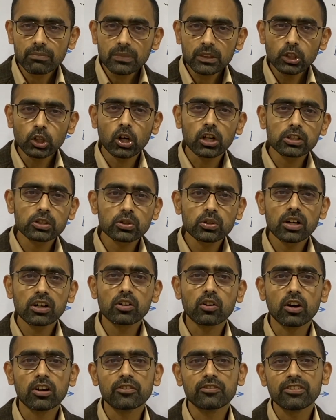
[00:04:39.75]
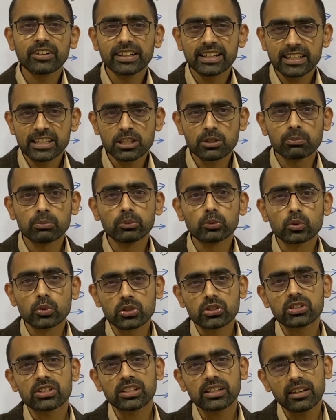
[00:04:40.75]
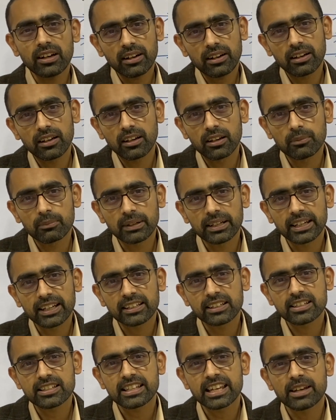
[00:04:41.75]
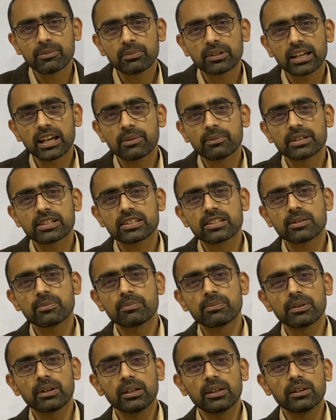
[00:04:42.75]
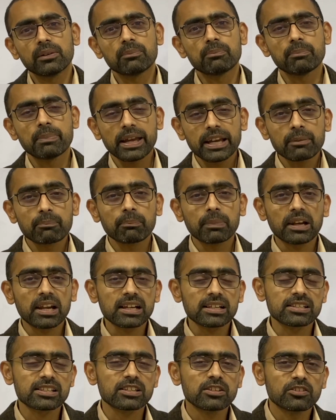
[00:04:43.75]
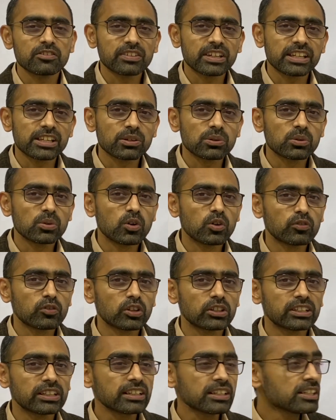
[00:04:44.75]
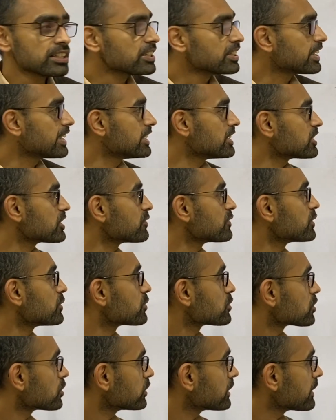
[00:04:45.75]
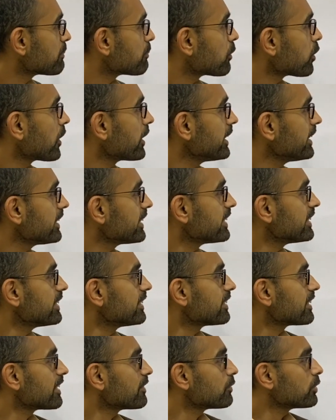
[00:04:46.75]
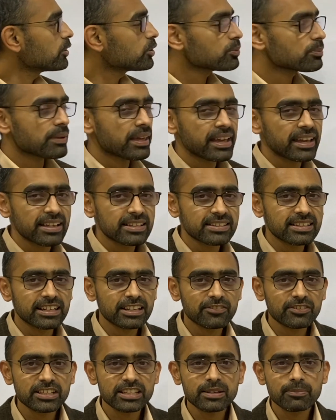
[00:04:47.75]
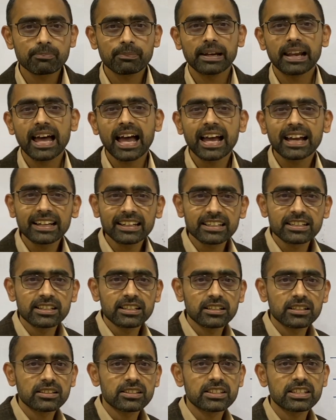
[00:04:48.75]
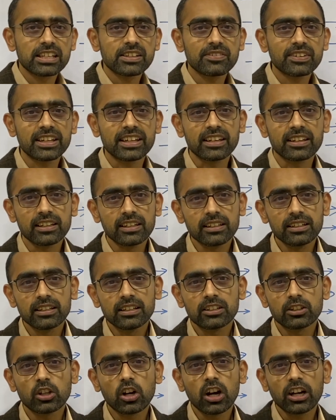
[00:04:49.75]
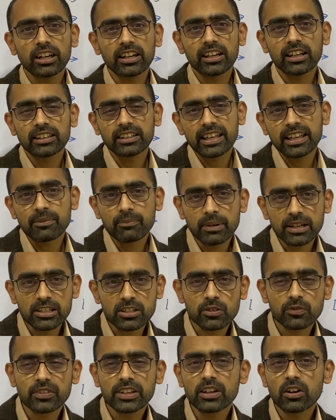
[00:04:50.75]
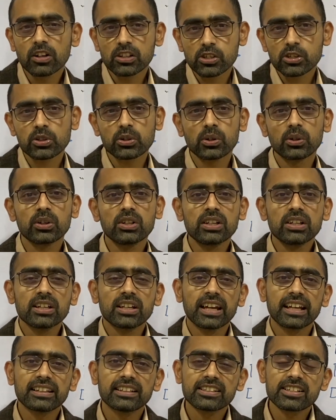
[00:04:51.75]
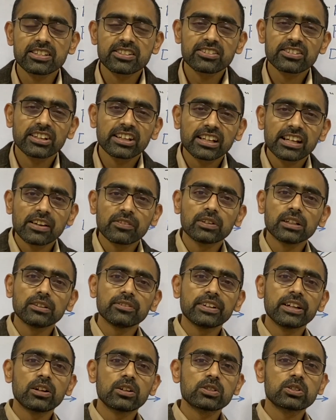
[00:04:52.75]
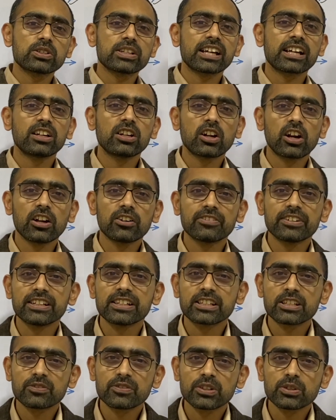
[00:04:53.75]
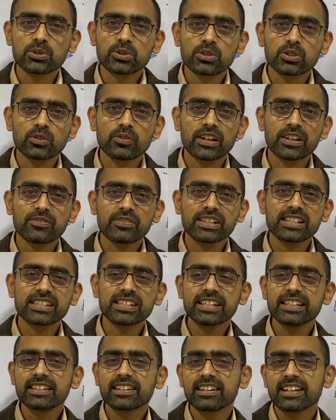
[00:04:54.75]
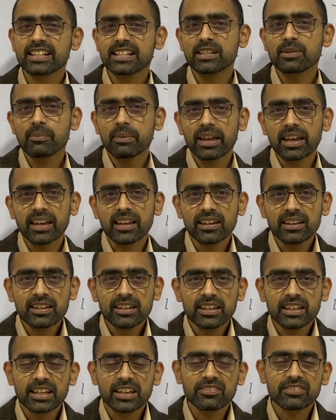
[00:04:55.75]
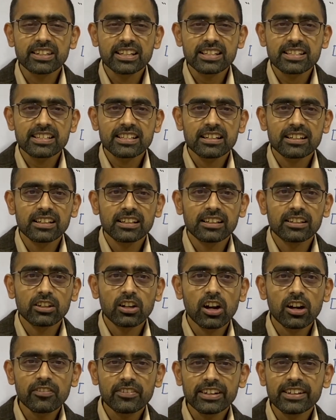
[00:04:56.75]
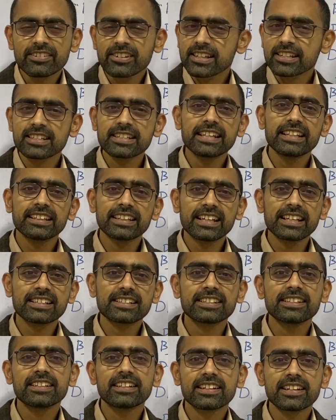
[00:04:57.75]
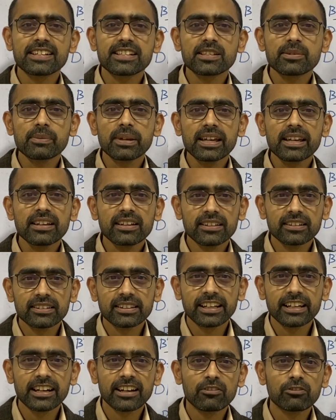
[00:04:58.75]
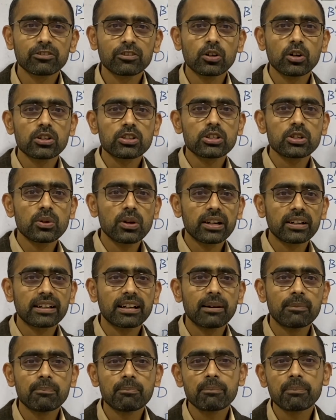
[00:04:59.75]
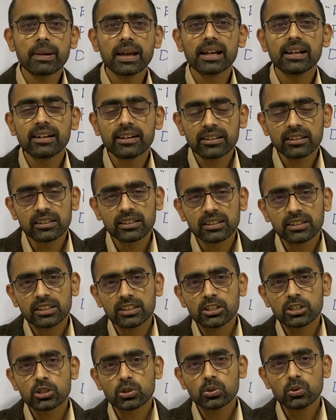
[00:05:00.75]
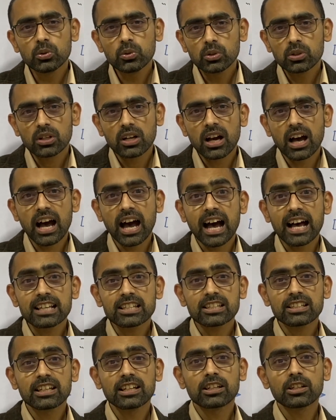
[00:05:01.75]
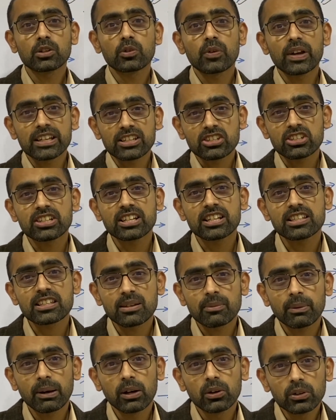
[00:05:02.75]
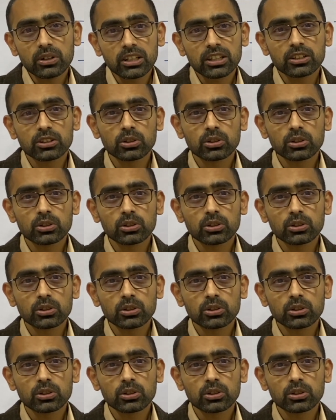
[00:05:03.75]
also a confidence booster, but at the same time it's a big plus when you go for the interview. So the point here I want to make is that if it's a blank CV, nothing much. So we also, at the district level, we also take a lot of interviews. So when we see the resume, If there is a lot of interesting things in the resume, then of course you are compelled to ask questions about